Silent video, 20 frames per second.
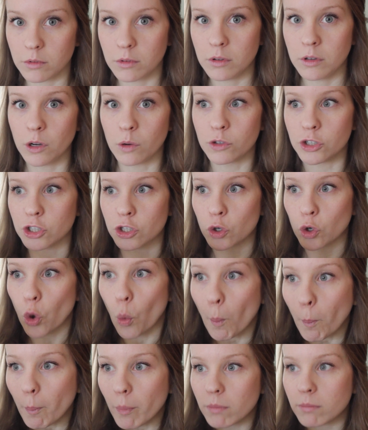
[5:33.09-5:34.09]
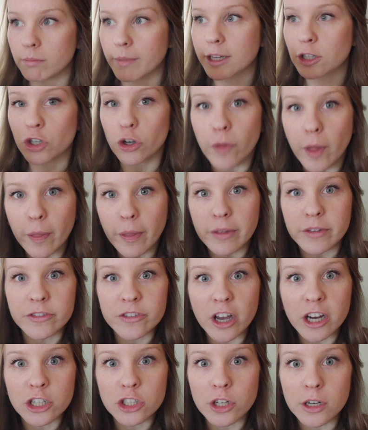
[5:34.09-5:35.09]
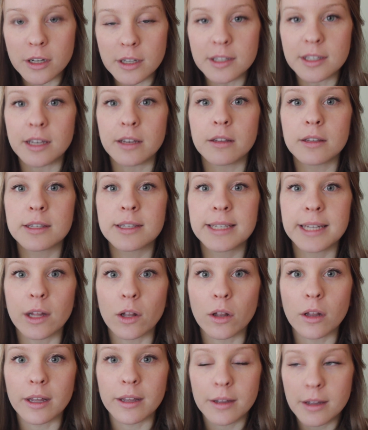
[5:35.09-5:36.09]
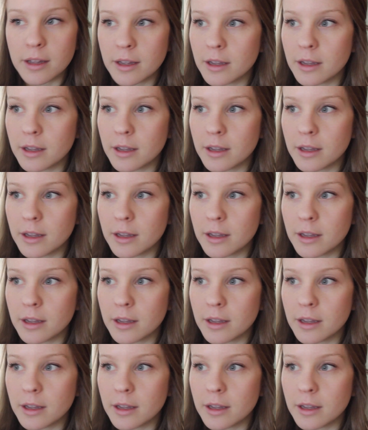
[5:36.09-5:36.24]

you know, just make sure that the suction isn't still